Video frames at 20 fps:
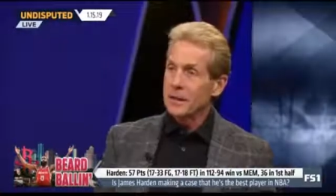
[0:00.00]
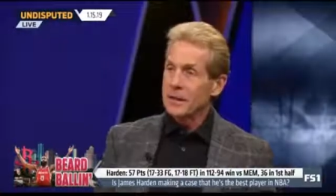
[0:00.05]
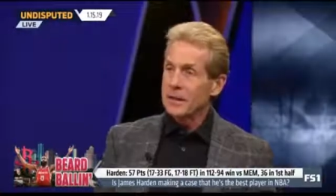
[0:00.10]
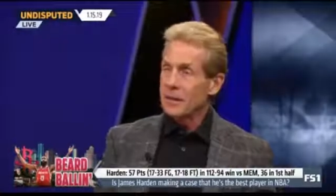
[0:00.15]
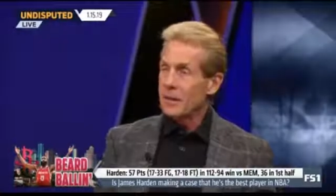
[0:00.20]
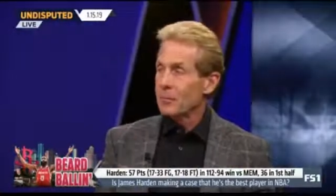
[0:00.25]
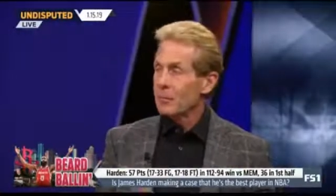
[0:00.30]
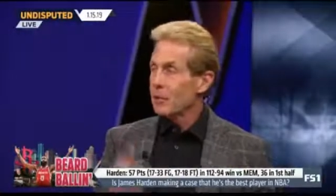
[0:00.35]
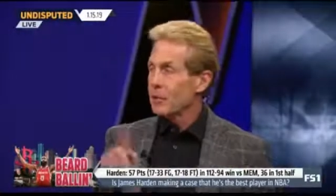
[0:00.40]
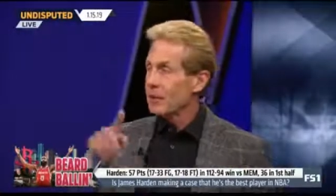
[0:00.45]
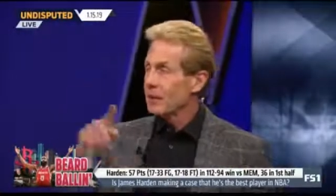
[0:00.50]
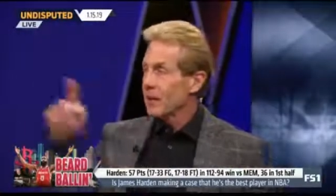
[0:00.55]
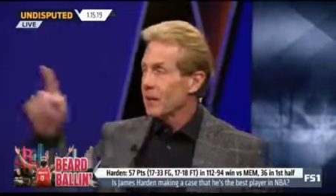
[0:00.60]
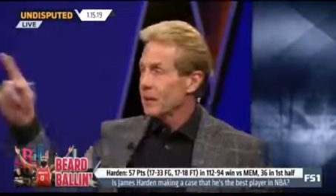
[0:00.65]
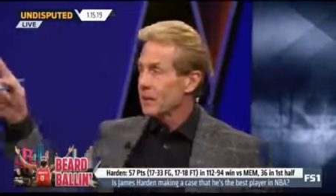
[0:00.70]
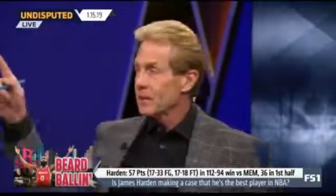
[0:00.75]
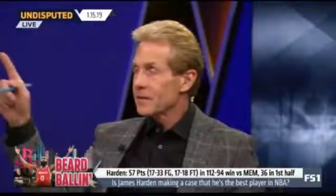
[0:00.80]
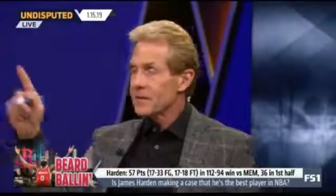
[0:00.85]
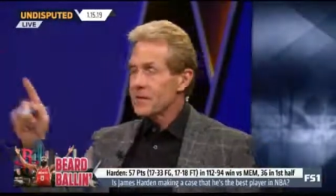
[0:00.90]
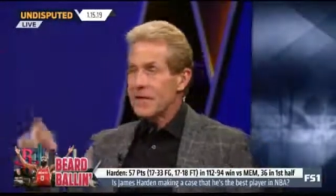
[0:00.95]
number
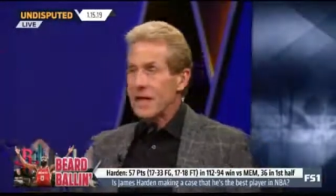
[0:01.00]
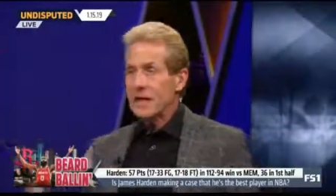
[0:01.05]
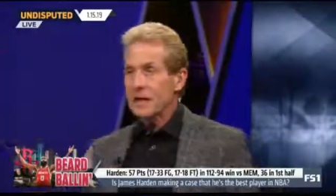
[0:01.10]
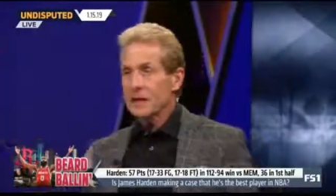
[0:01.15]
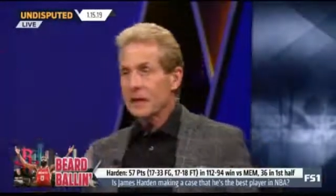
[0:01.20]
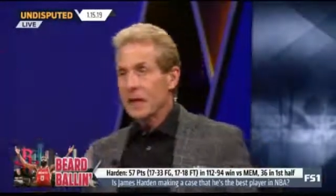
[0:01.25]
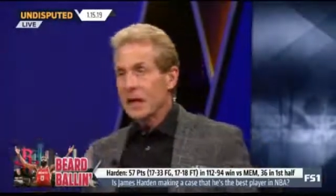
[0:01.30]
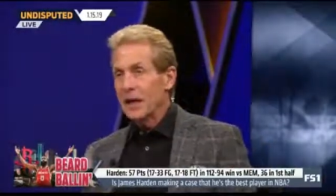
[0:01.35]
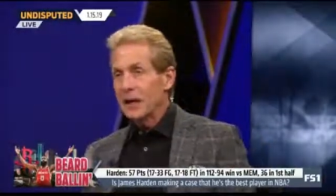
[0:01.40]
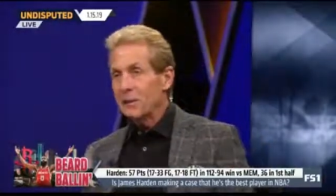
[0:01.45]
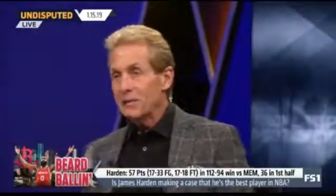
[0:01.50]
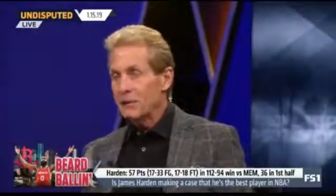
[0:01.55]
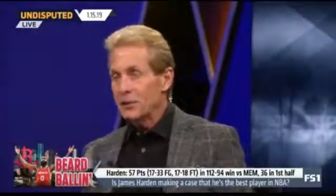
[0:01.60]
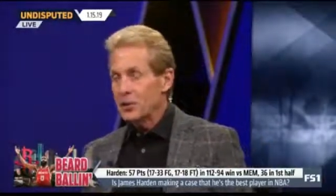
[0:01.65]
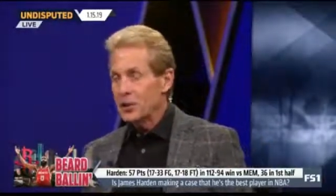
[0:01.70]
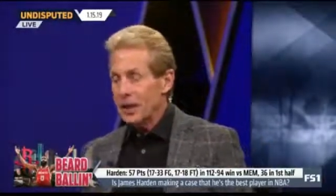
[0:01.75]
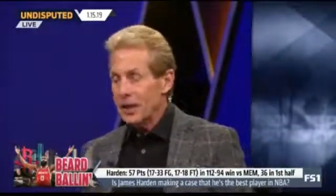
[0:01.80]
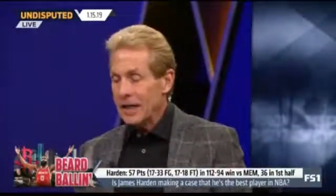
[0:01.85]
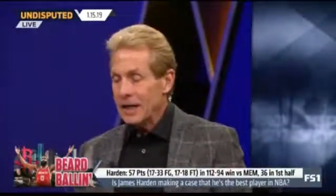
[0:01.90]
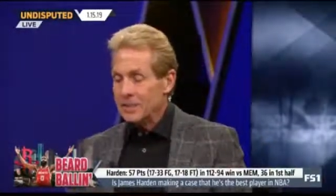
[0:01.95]
down the stat line for
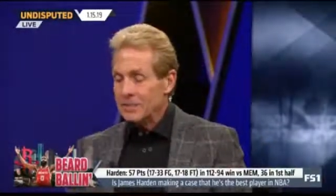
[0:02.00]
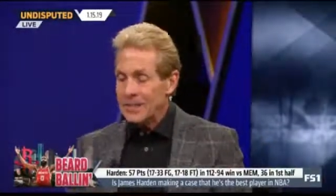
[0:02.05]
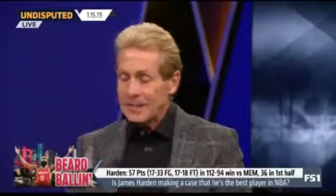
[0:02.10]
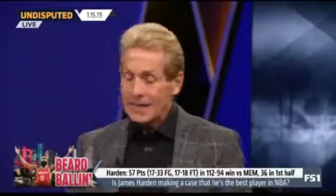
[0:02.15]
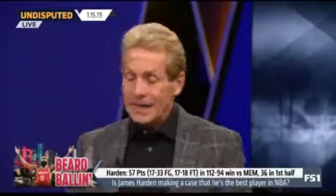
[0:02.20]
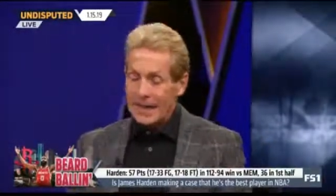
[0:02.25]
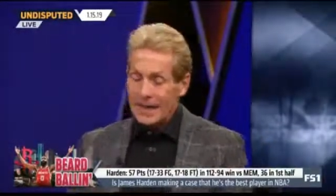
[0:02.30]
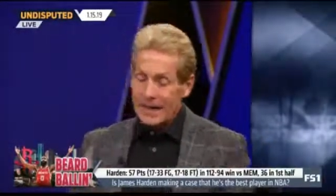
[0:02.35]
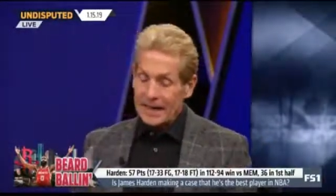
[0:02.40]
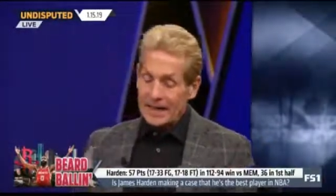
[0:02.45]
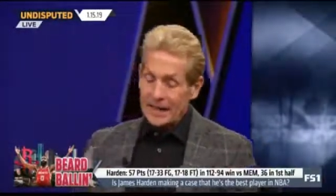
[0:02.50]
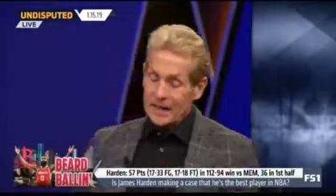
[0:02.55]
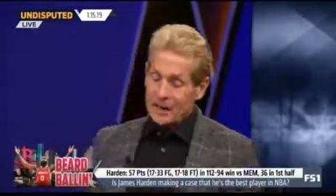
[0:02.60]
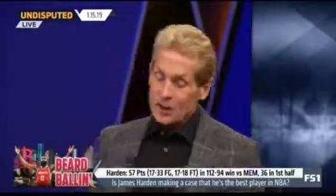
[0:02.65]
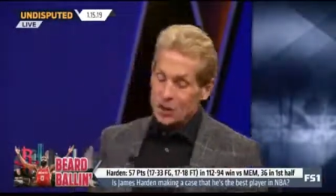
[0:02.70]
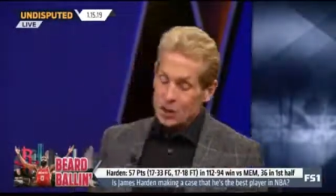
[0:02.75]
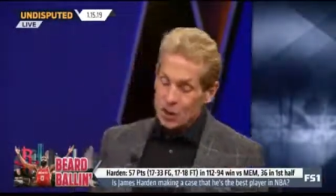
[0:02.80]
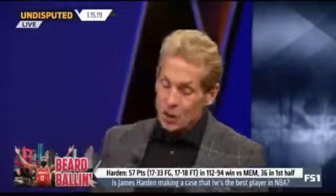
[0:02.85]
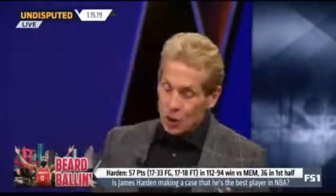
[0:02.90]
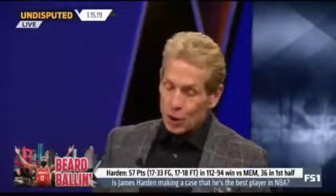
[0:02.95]
James, and that
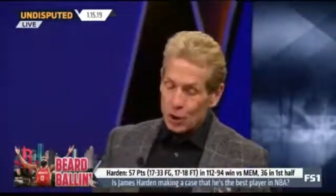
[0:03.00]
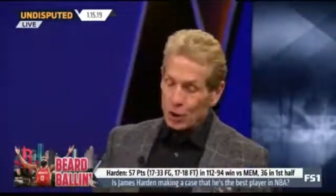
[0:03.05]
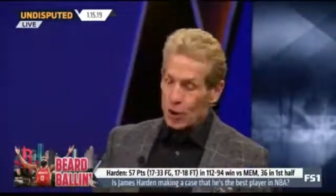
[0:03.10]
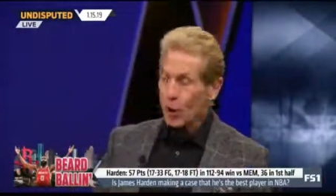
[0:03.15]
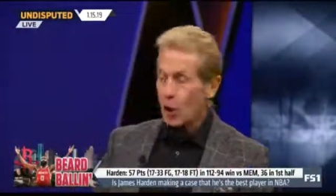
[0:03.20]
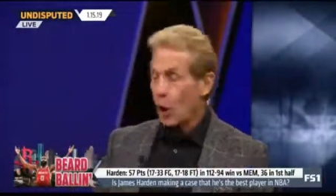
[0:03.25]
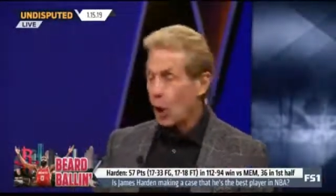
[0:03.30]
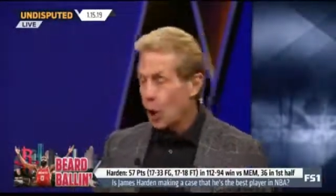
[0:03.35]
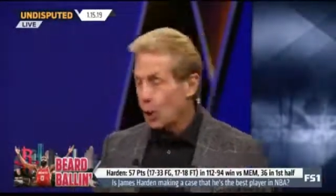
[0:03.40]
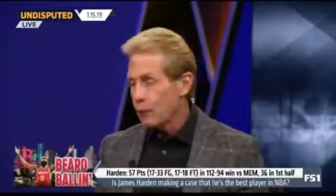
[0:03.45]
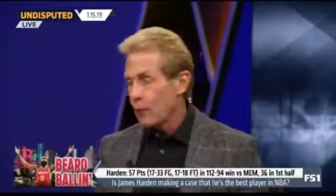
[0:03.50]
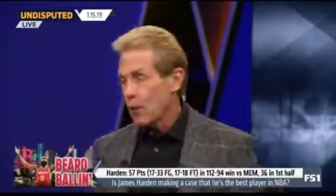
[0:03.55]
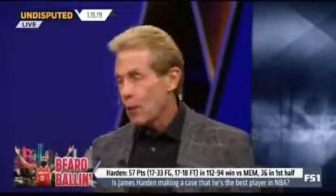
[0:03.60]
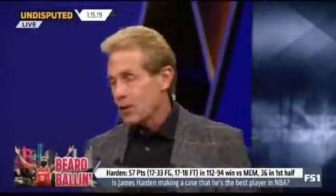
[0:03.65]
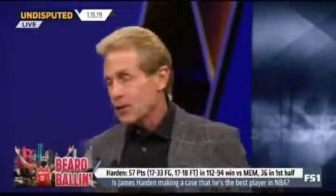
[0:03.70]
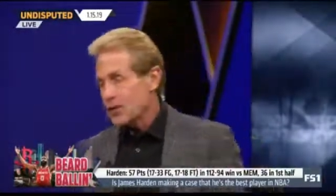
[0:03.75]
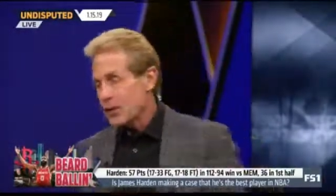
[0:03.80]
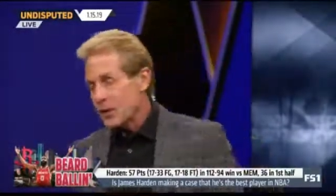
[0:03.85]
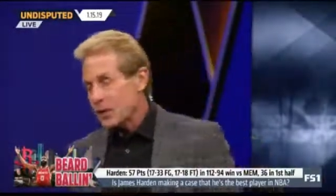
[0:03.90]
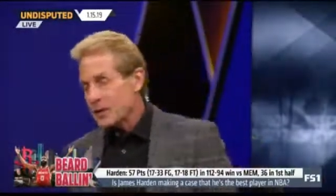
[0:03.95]
is
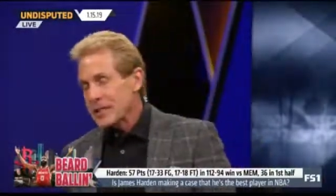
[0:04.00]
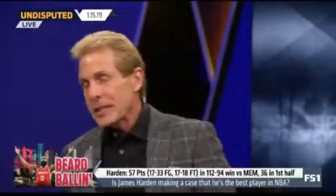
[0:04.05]
turnovers.